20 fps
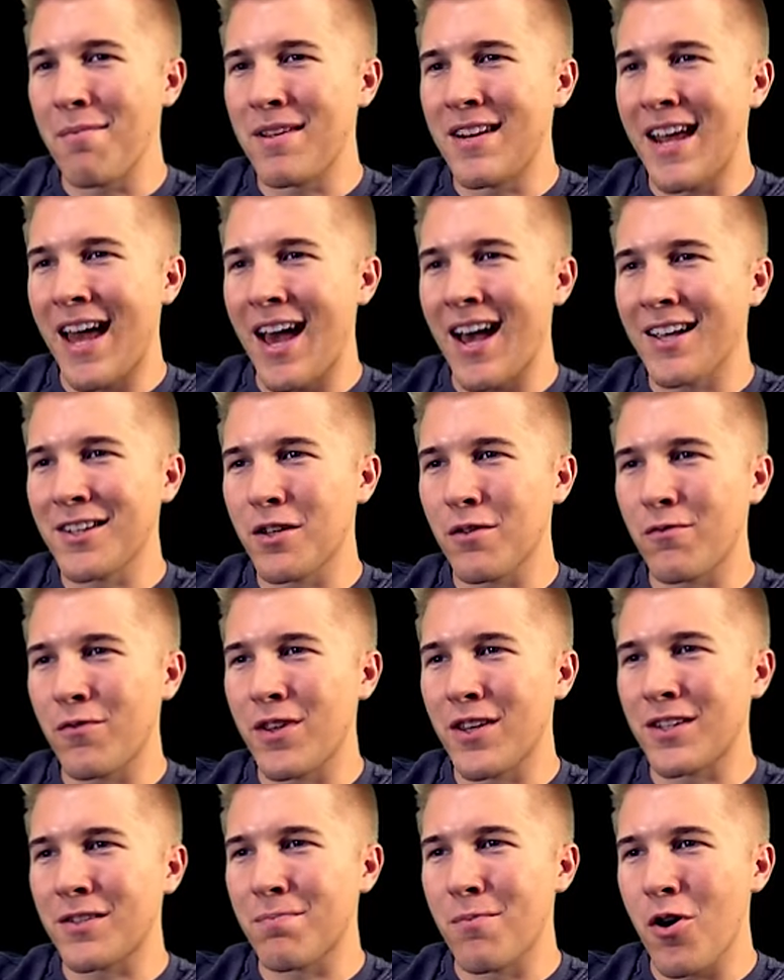I mean, as
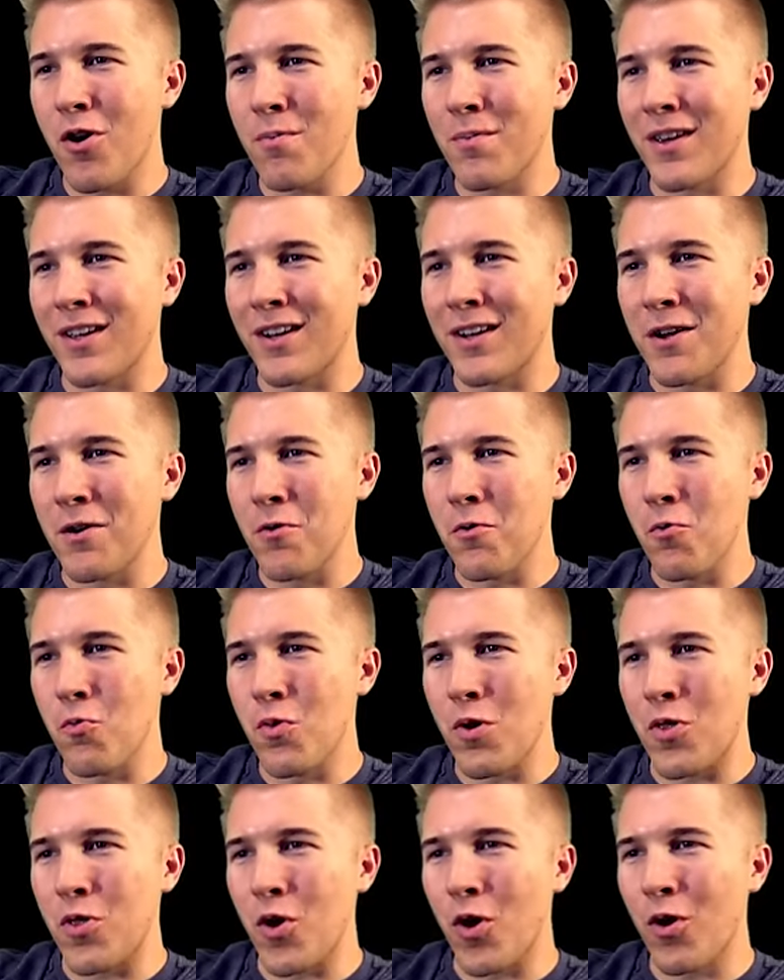of this moment,
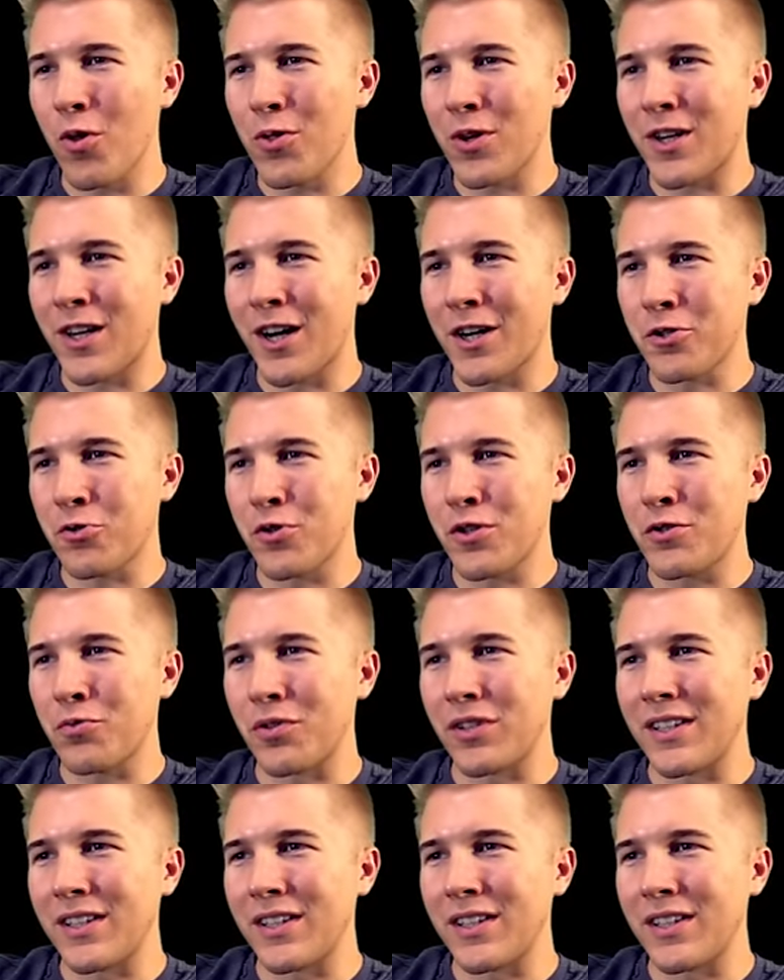with all the countries